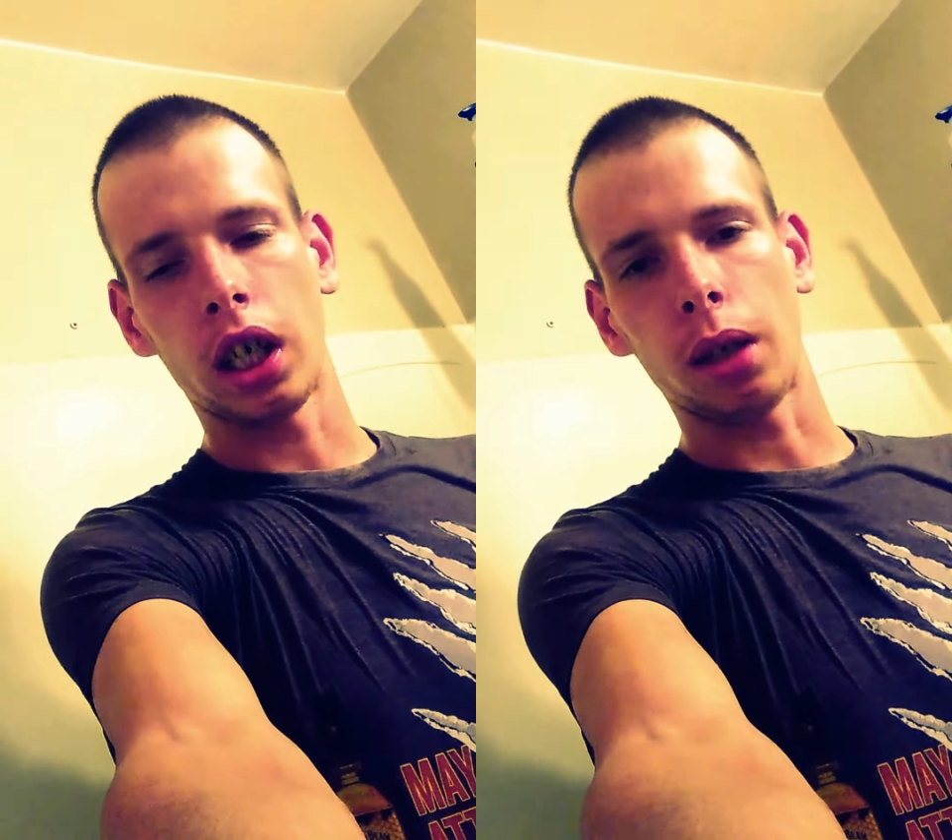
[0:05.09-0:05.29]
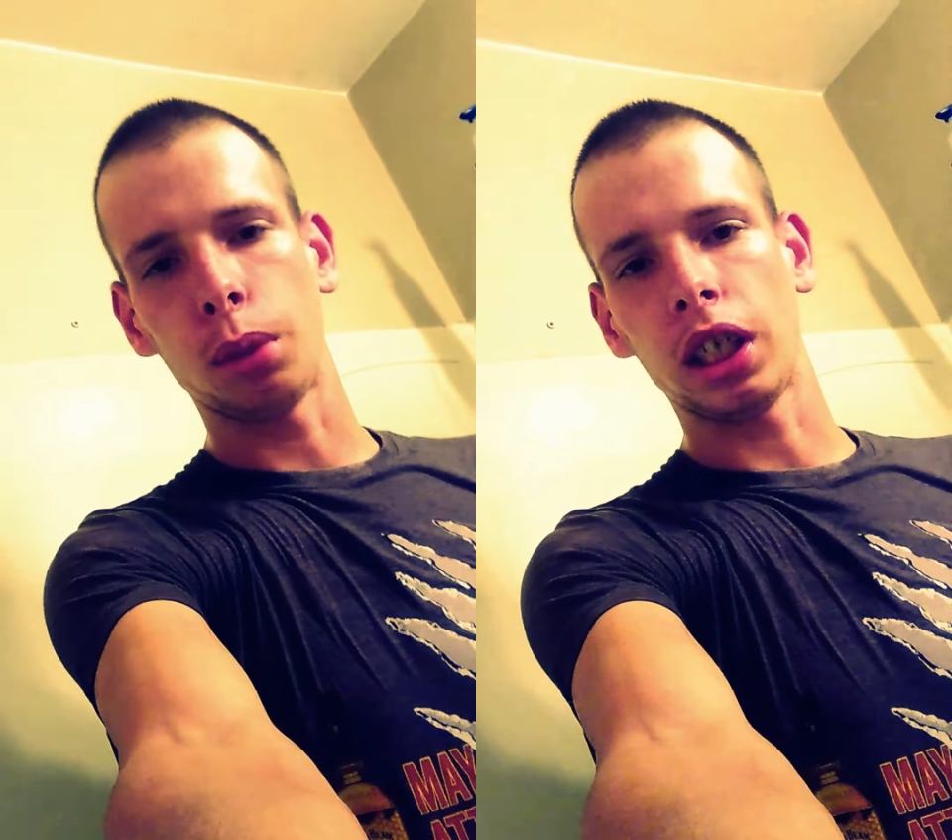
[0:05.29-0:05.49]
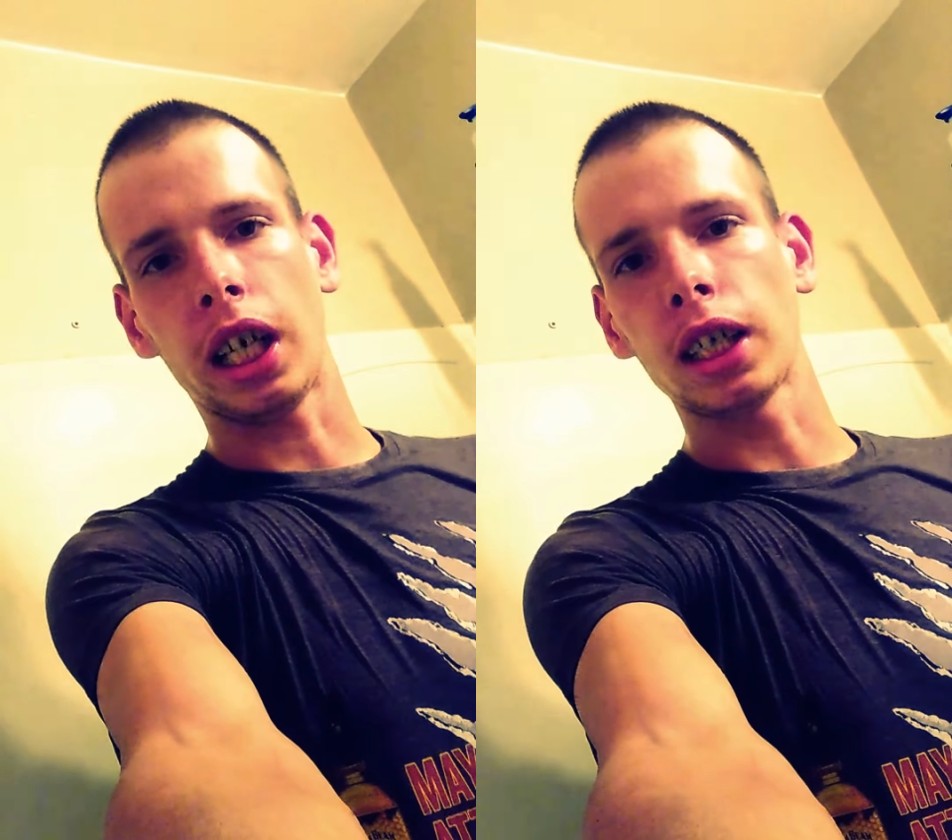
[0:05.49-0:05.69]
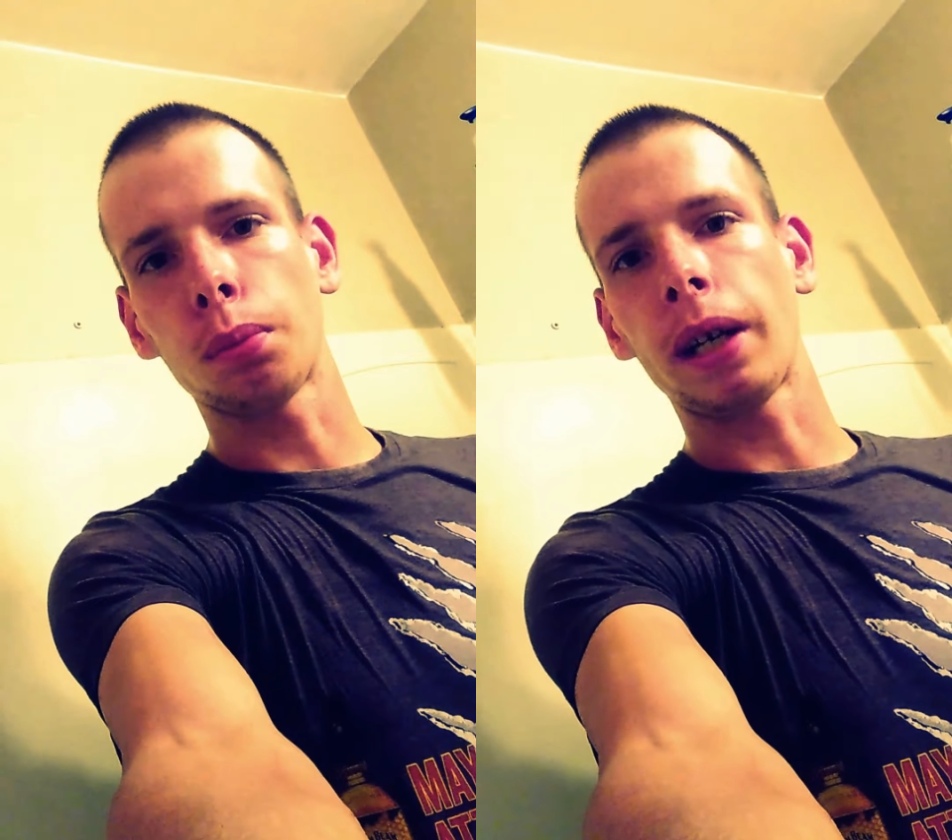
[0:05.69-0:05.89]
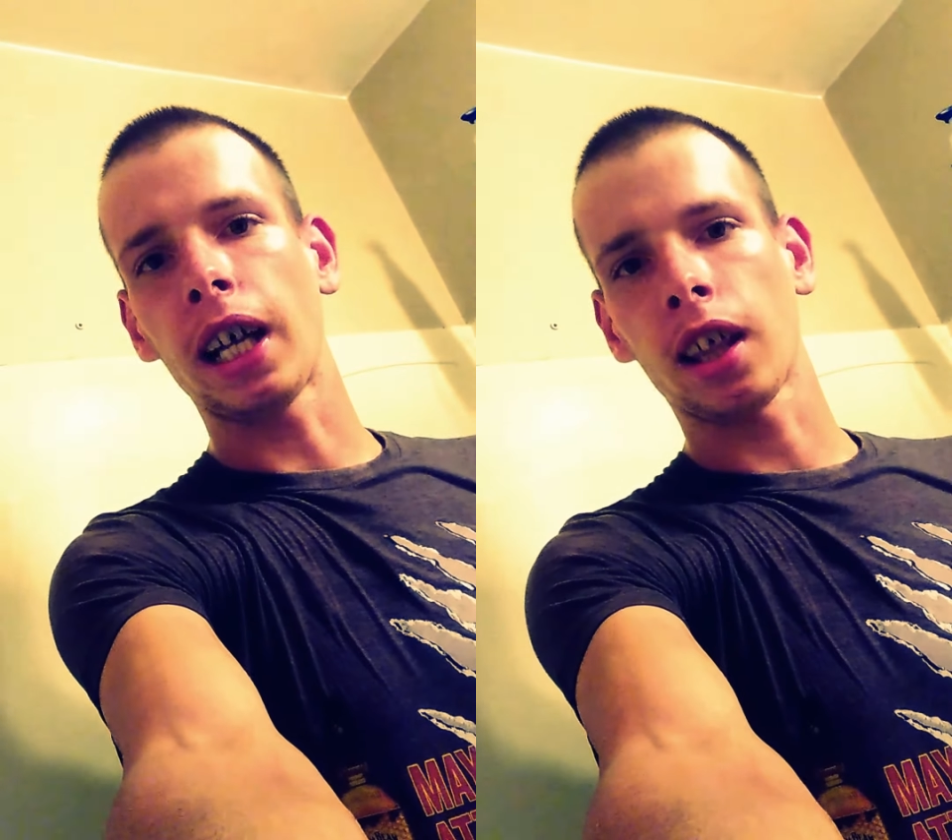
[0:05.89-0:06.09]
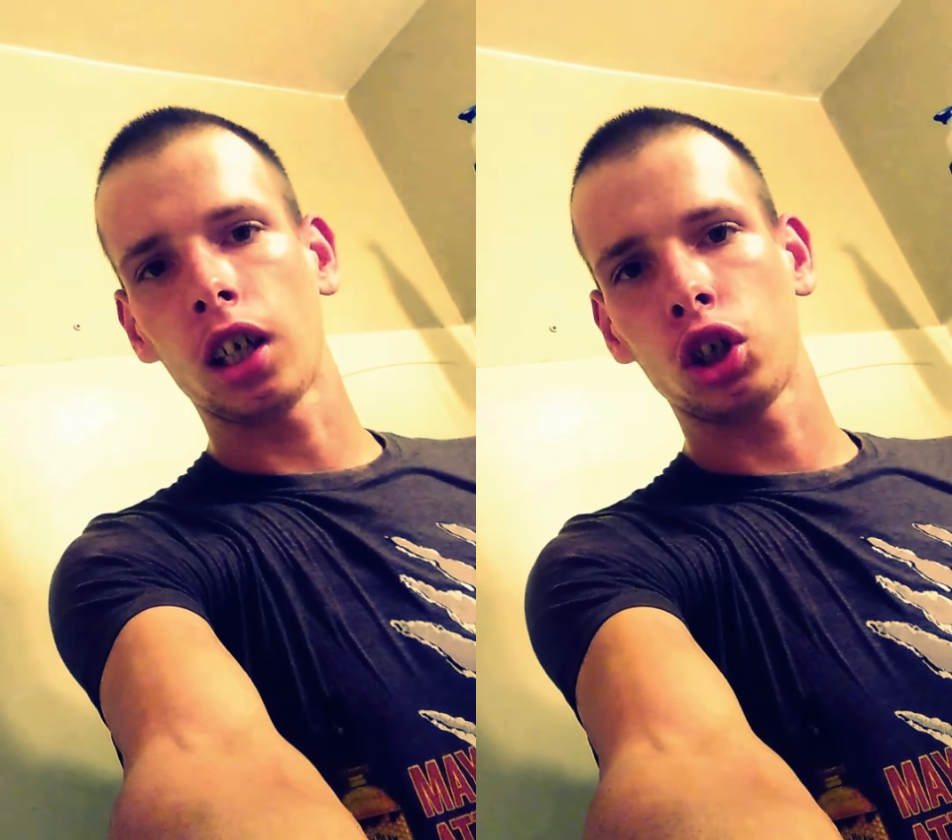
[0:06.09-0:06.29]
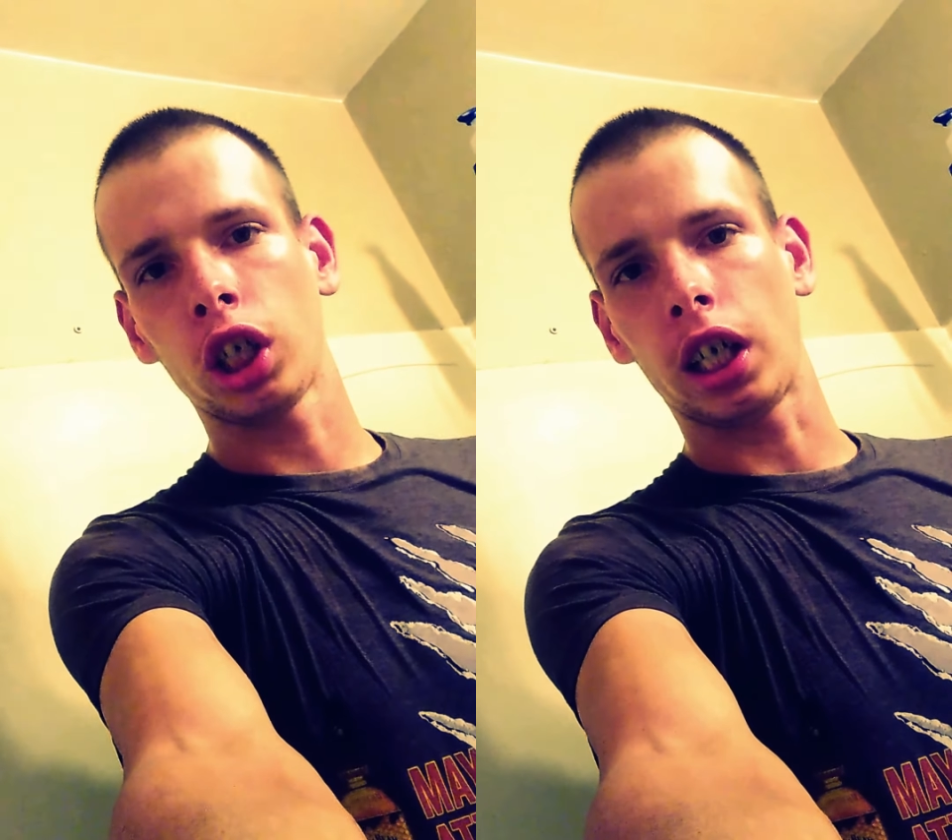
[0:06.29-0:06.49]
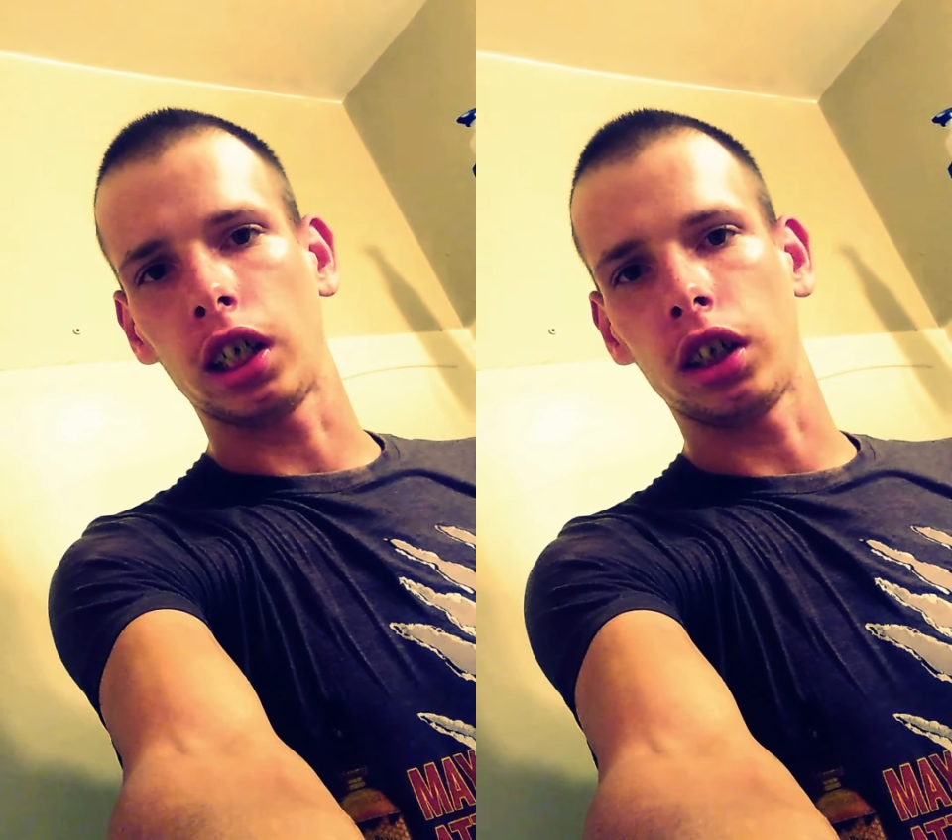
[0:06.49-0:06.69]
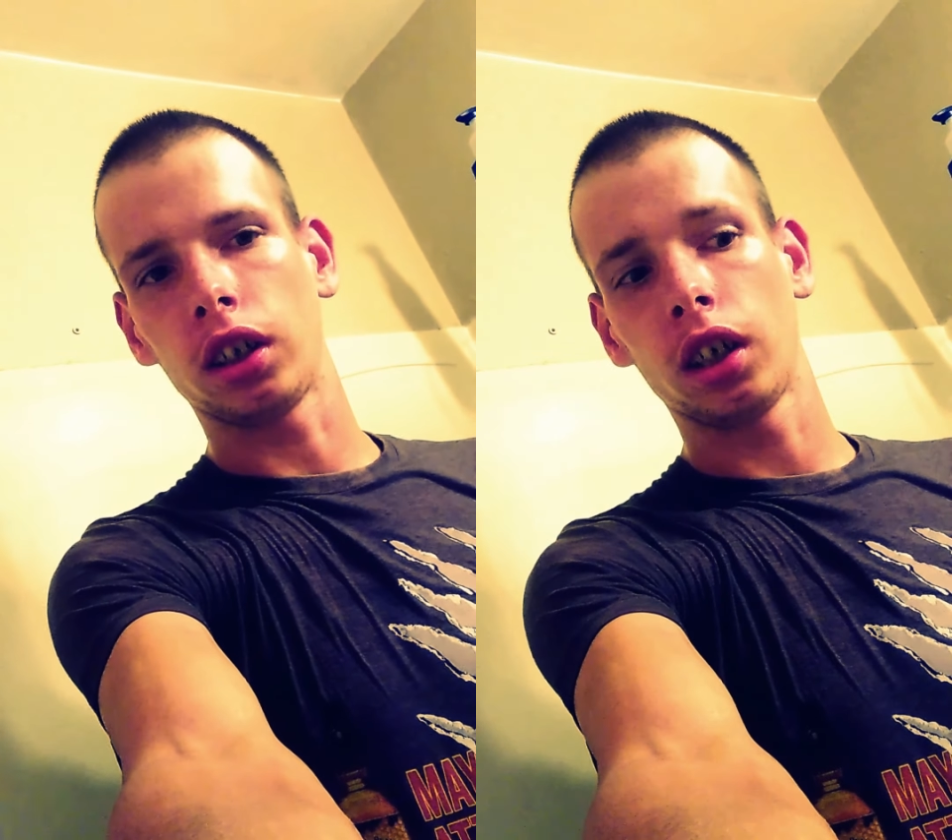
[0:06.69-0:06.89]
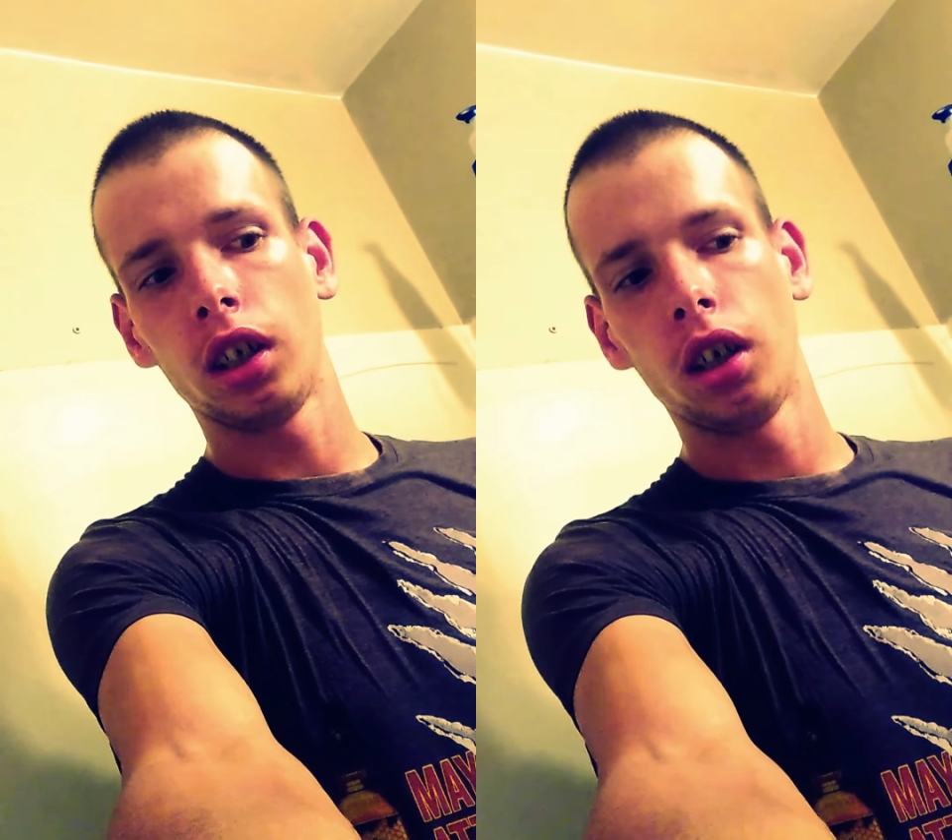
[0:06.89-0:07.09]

I mean ice bath challenge.